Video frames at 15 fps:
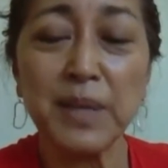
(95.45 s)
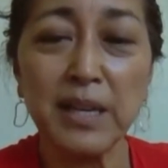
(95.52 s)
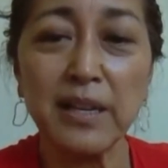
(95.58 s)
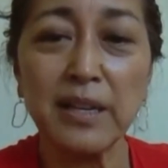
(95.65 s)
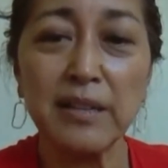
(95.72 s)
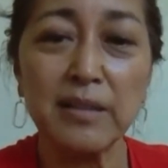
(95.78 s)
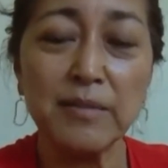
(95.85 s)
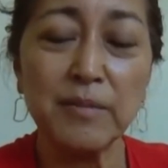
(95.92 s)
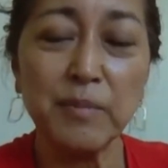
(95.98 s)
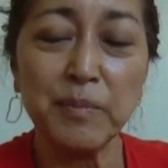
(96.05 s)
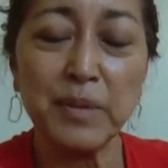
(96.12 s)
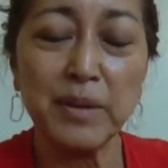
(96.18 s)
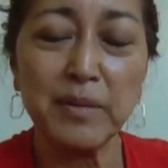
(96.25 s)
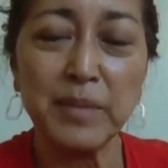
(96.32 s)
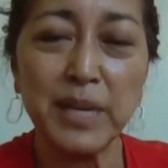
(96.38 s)
behind
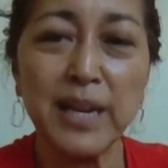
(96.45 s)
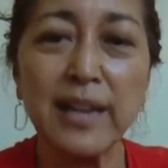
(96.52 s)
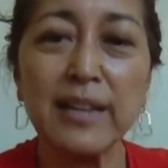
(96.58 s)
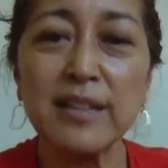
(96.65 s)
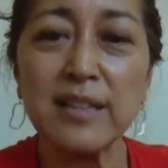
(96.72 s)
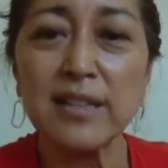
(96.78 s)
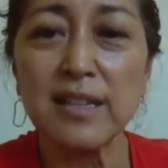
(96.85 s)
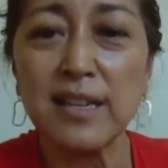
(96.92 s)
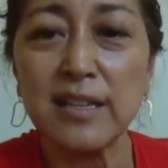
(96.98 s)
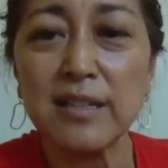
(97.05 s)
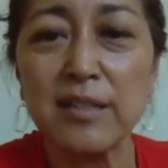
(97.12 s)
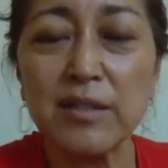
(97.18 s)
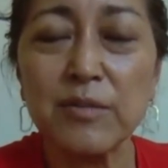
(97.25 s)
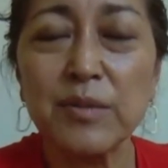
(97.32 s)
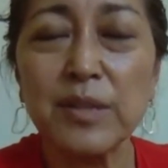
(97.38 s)
uh, behind the
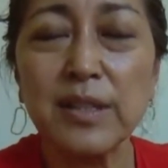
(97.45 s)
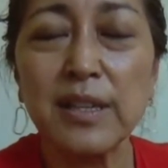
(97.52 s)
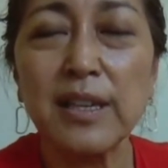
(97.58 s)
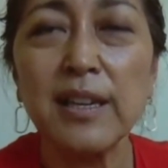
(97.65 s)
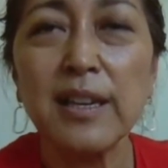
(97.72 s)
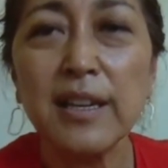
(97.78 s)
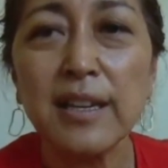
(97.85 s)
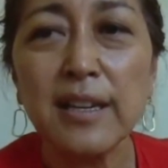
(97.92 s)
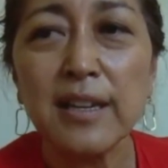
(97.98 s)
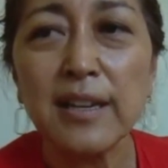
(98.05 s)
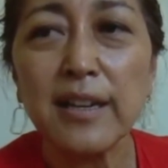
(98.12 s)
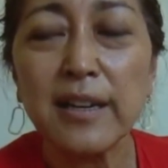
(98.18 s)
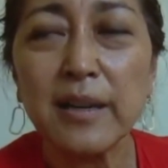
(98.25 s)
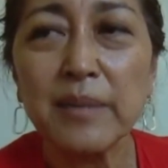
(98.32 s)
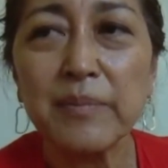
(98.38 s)
scenes, is really
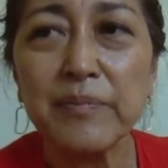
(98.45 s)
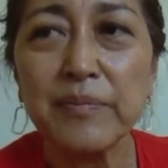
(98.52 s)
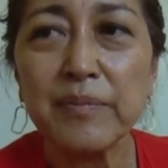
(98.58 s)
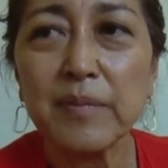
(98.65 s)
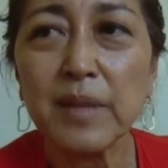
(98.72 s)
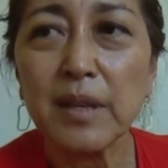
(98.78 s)
um,